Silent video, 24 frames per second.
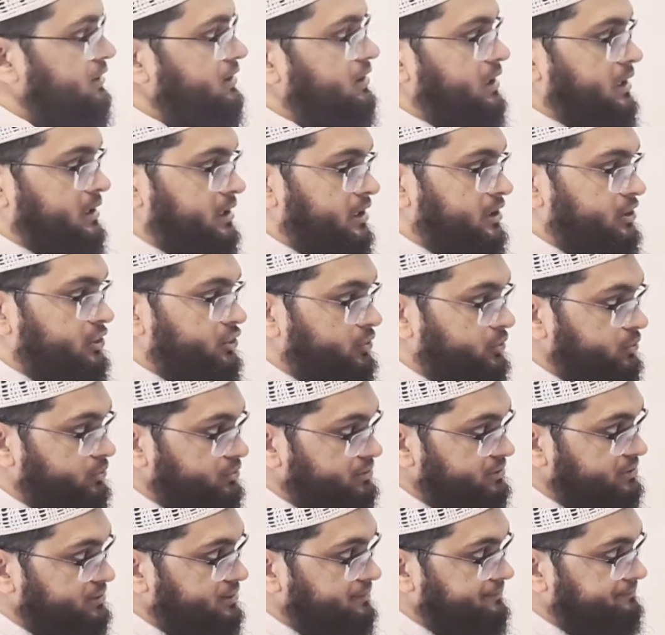that are
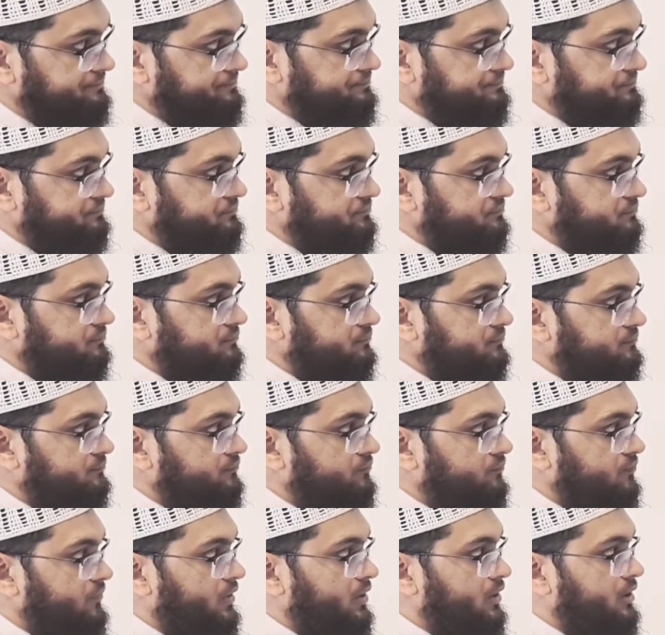used
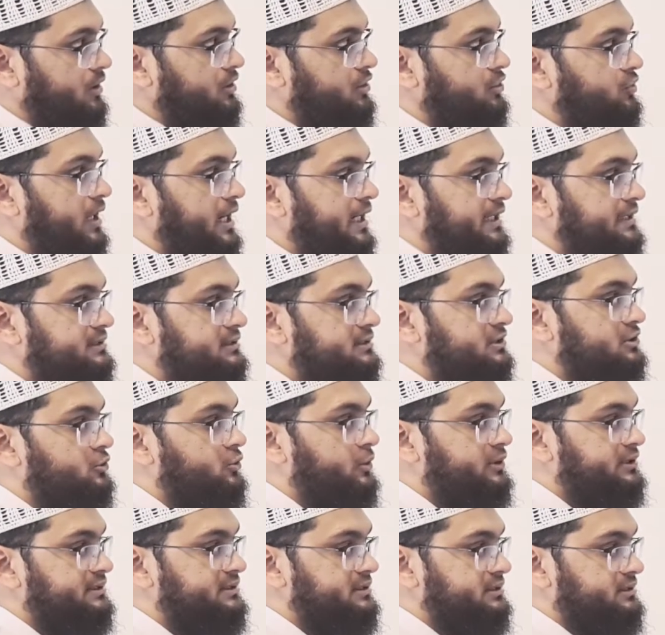to ask
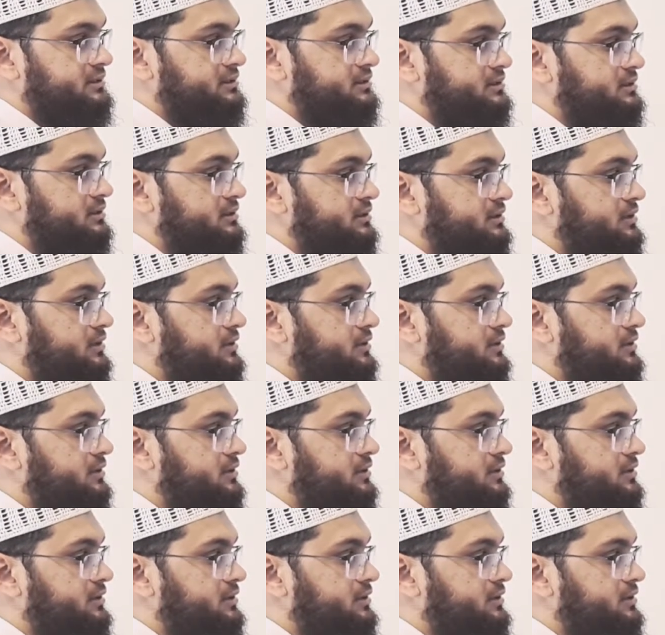questions.